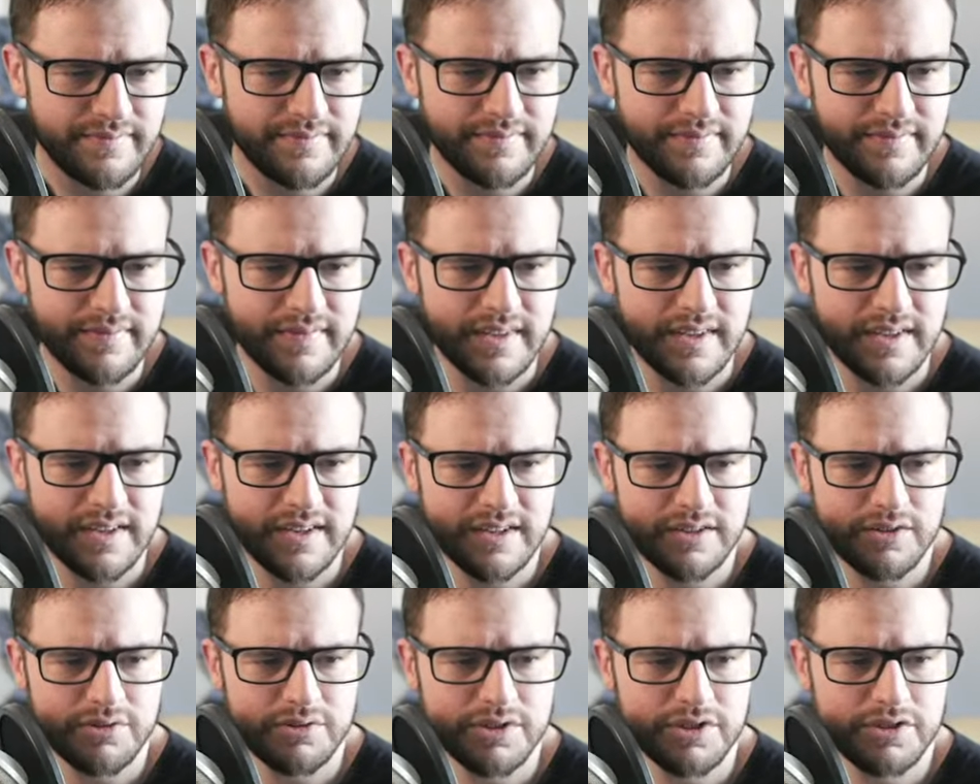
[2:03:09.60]

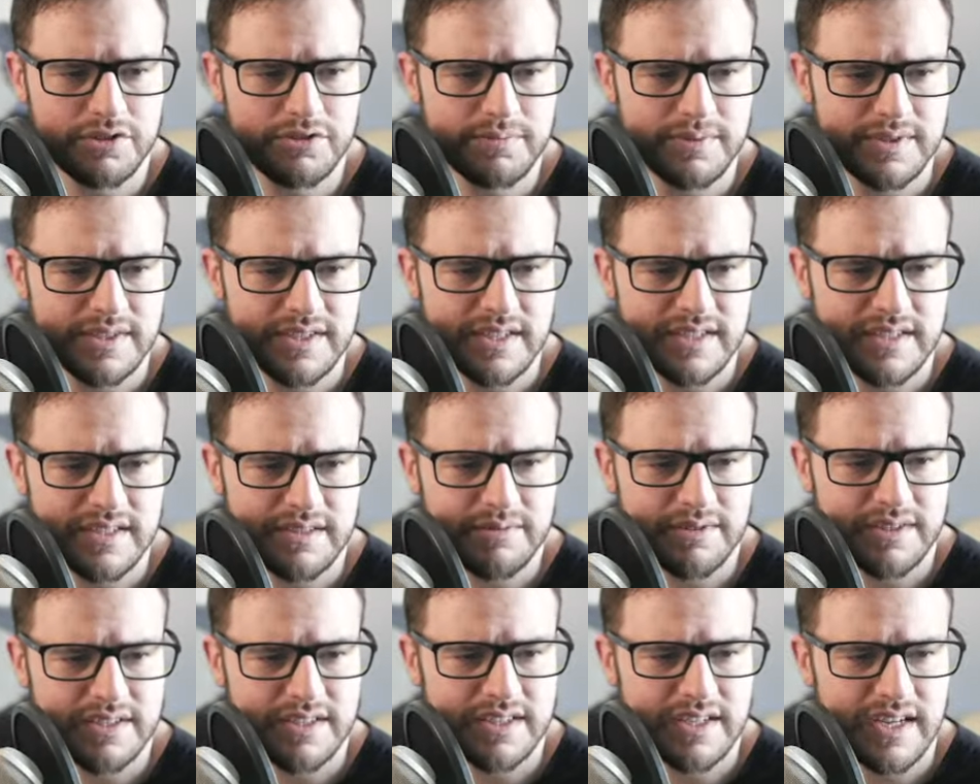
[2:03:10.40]
Koi Koopa says, I
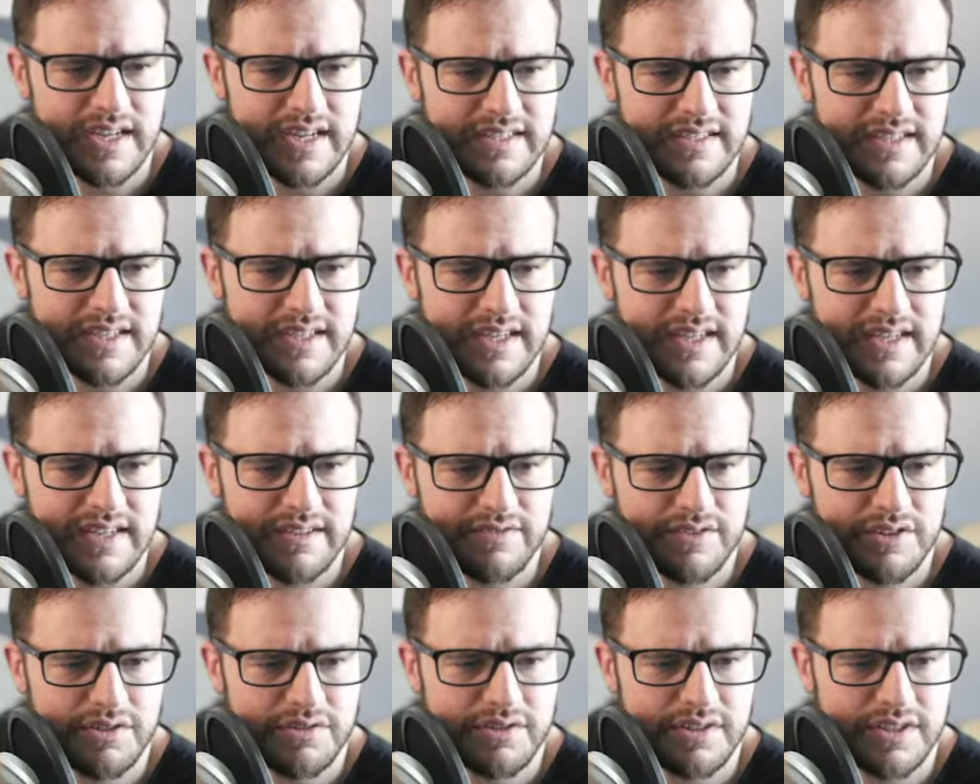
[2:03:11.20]
wanted to ask again if
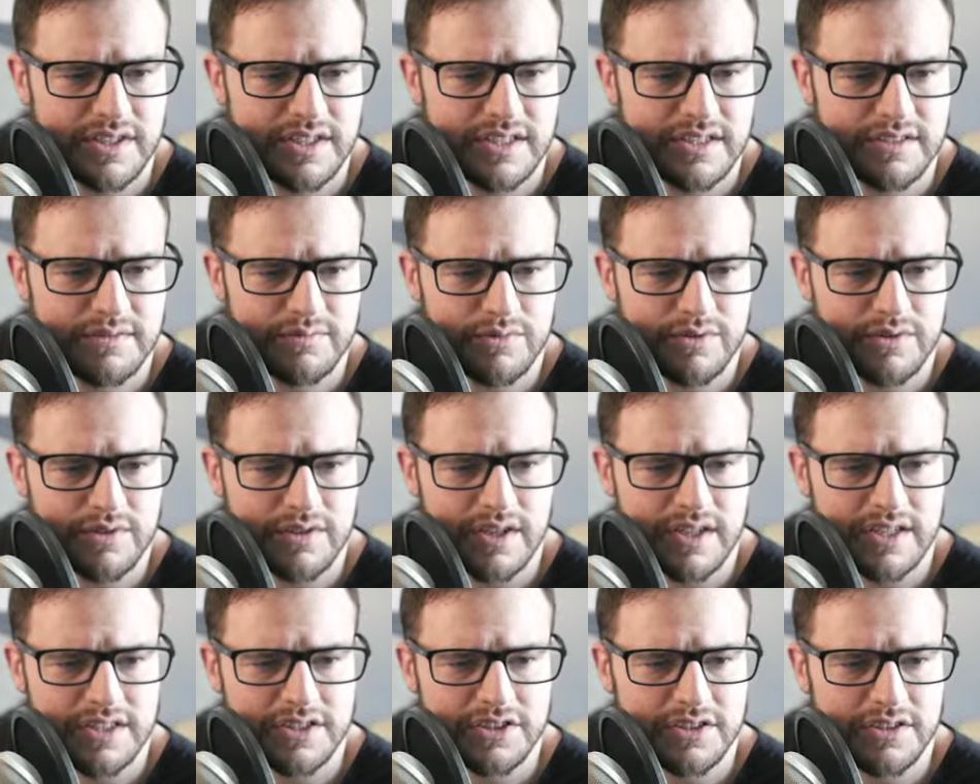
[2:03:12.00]
Unity is more
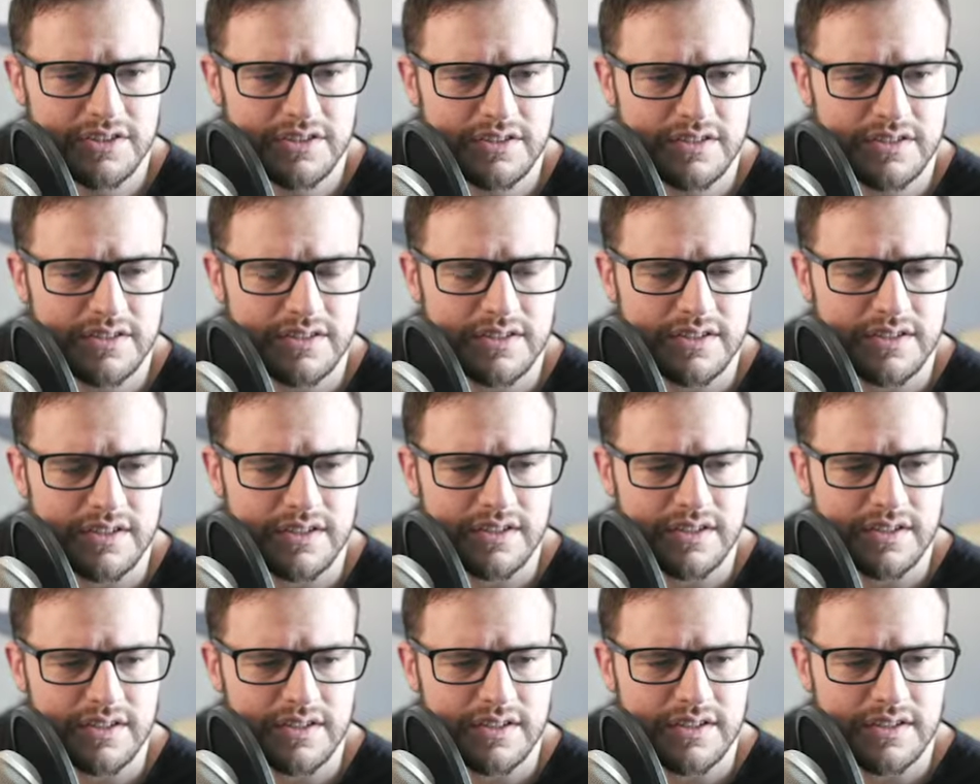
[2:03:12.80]
logical.
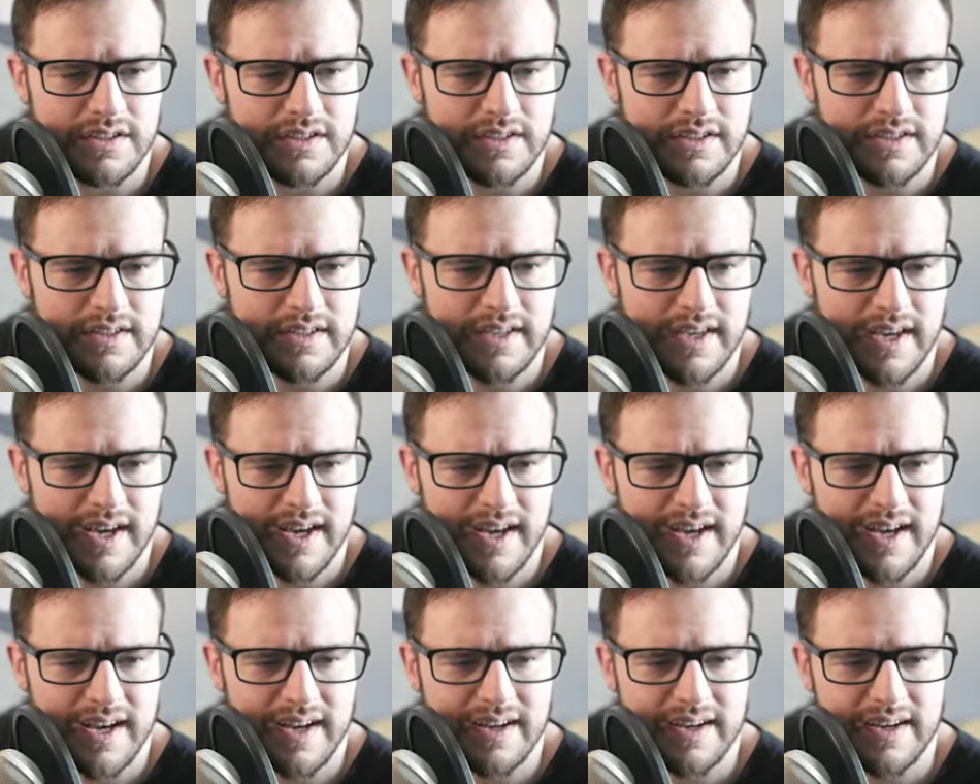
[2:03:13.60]

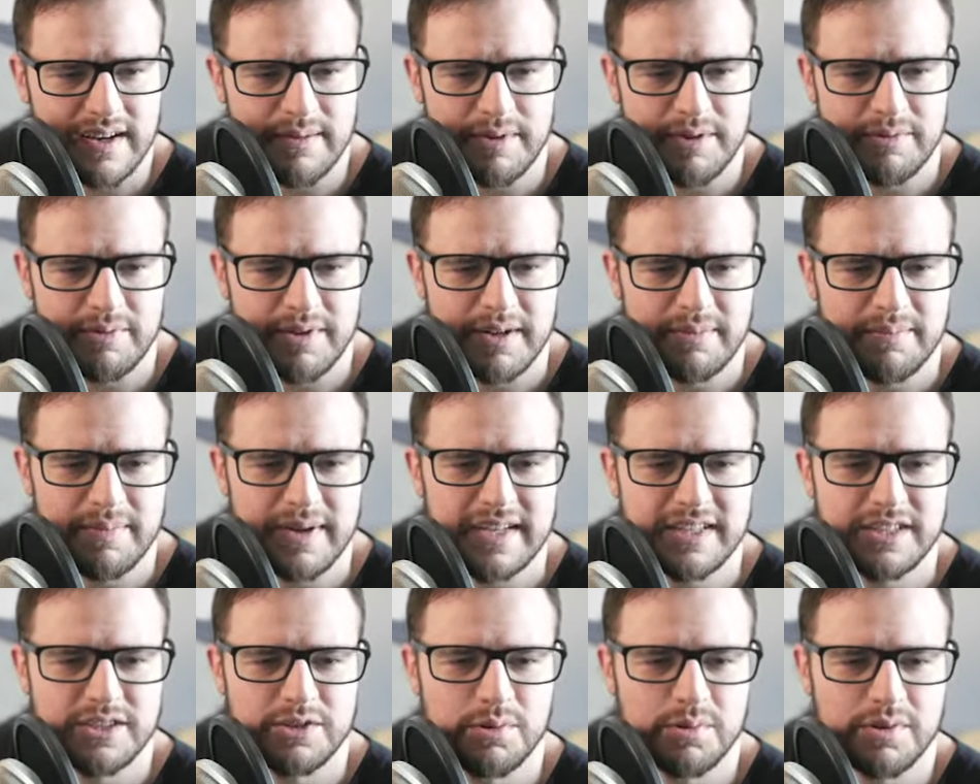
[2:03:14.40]
Yeah, I mean, we didn't pay
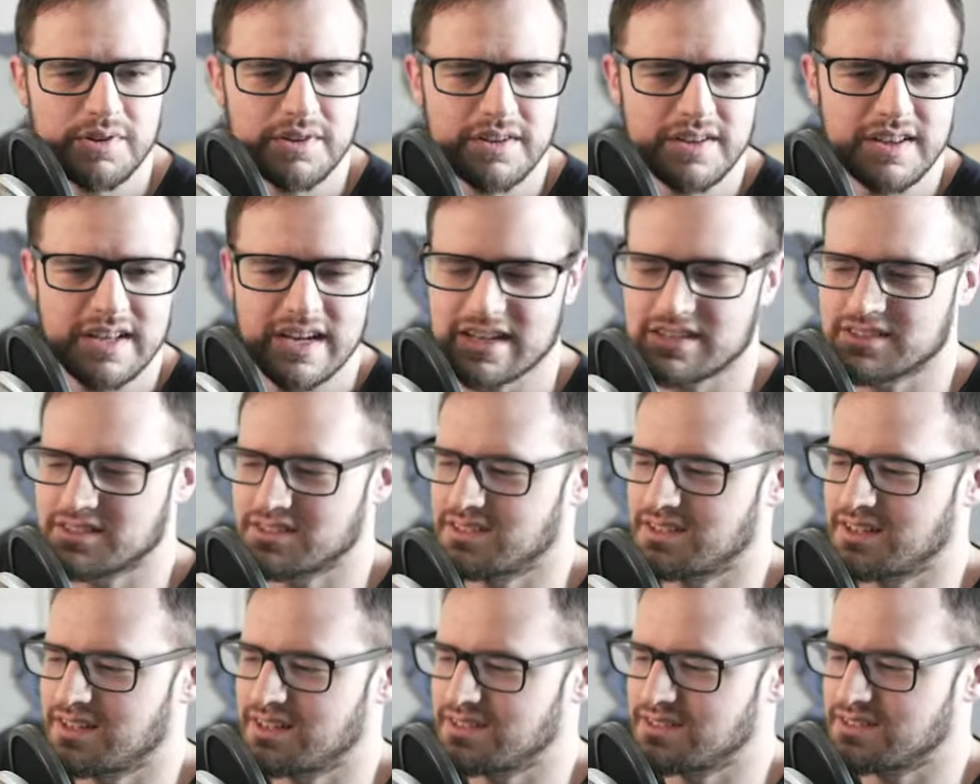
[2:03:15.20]

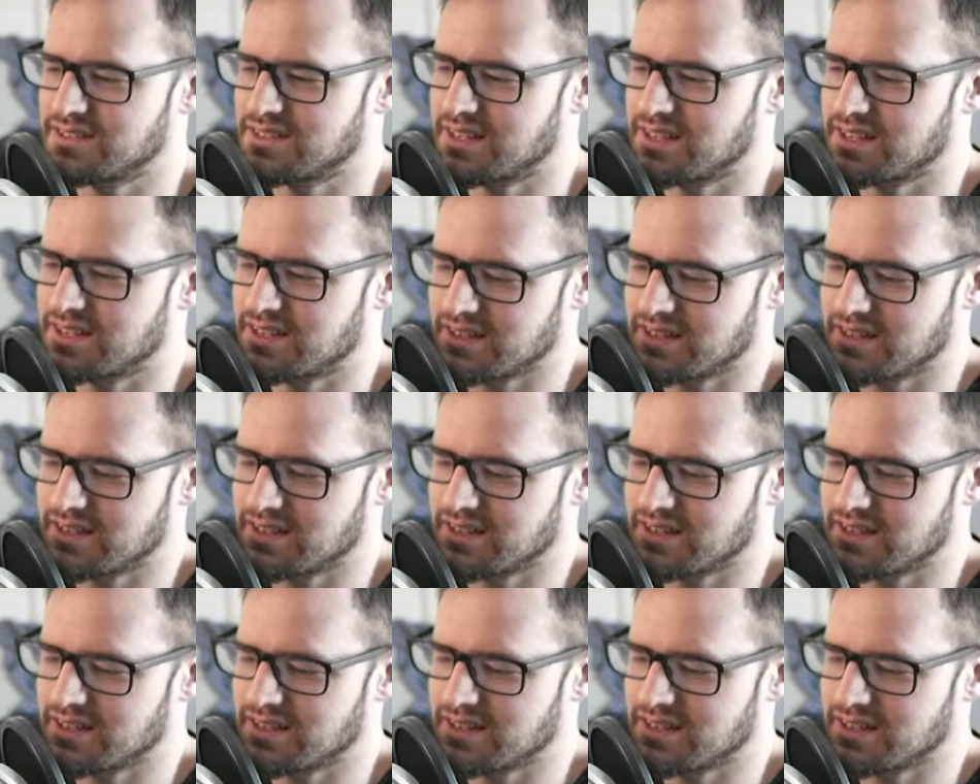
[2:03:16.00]
$200,000. Like,